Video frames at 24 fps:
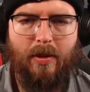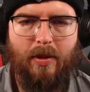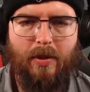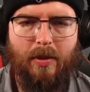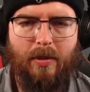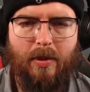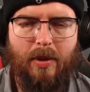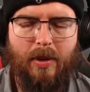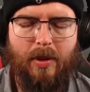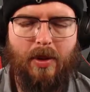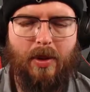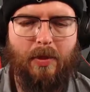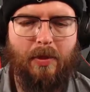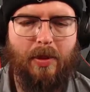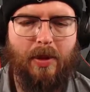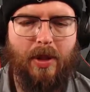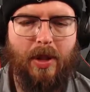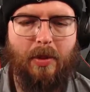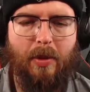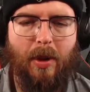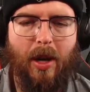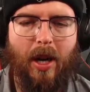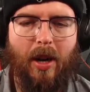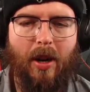We're doing pretty
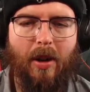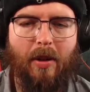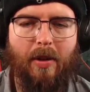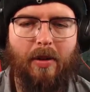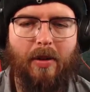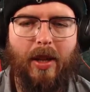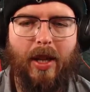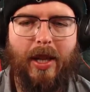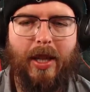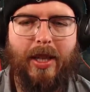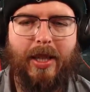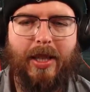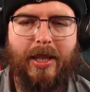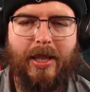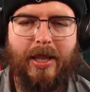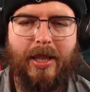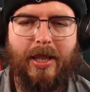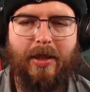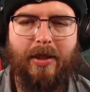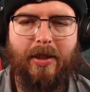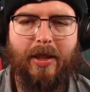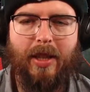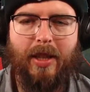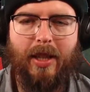well, like,
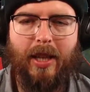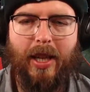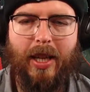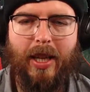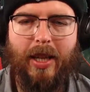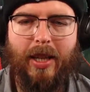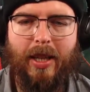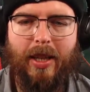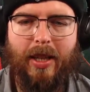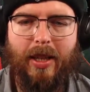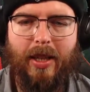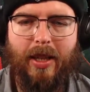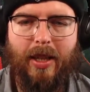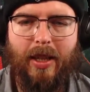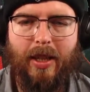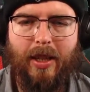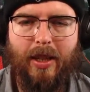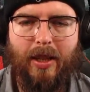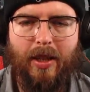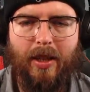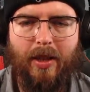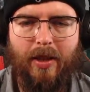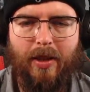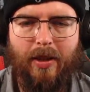considering, like,
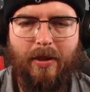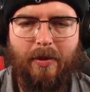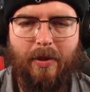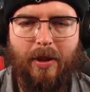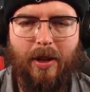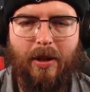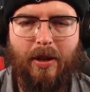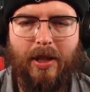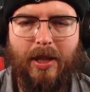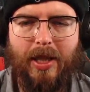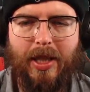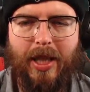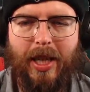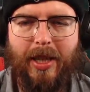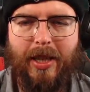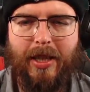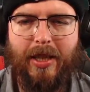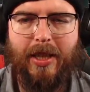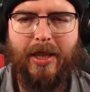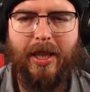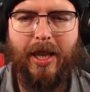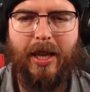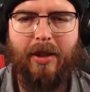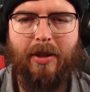we only started
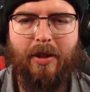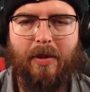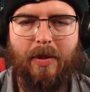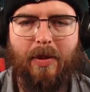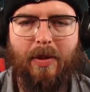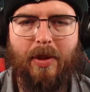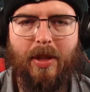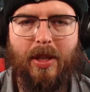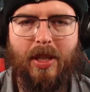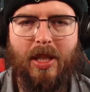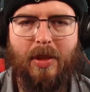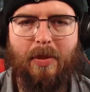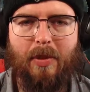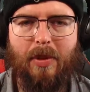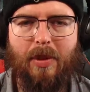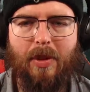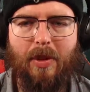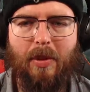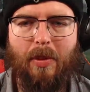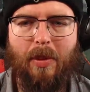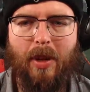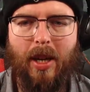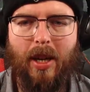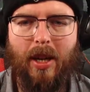today, we've already explored
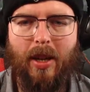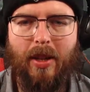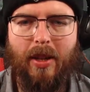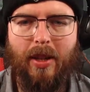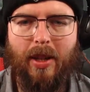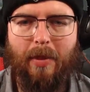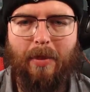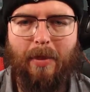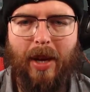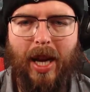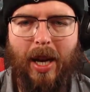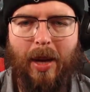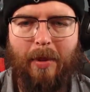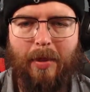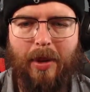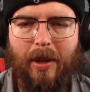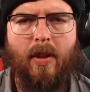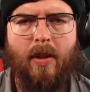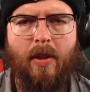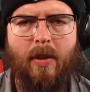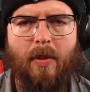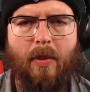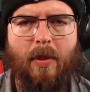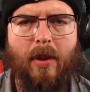quite a lot of the map.
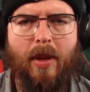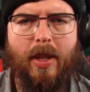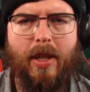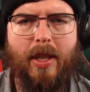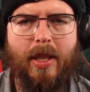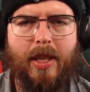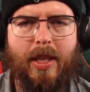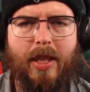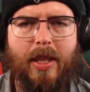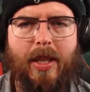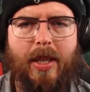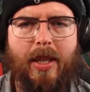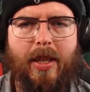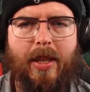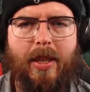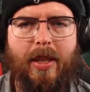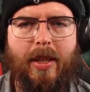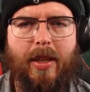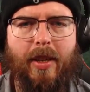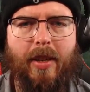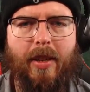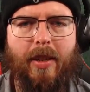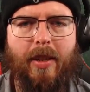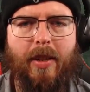What is
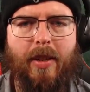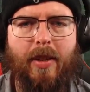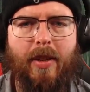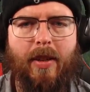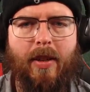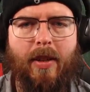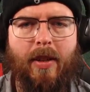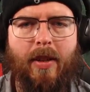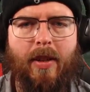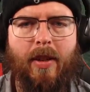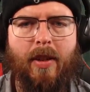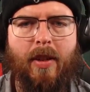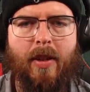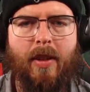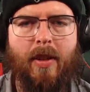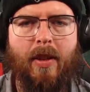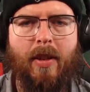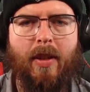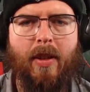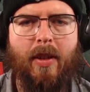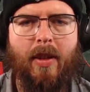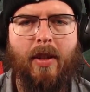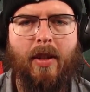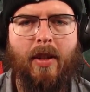it?
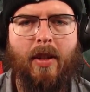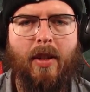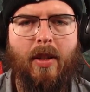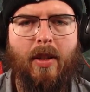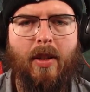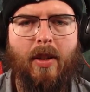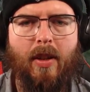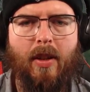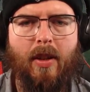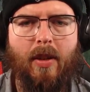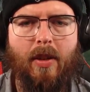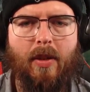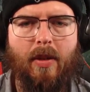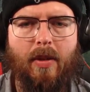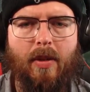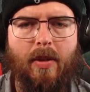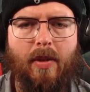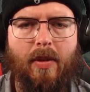No.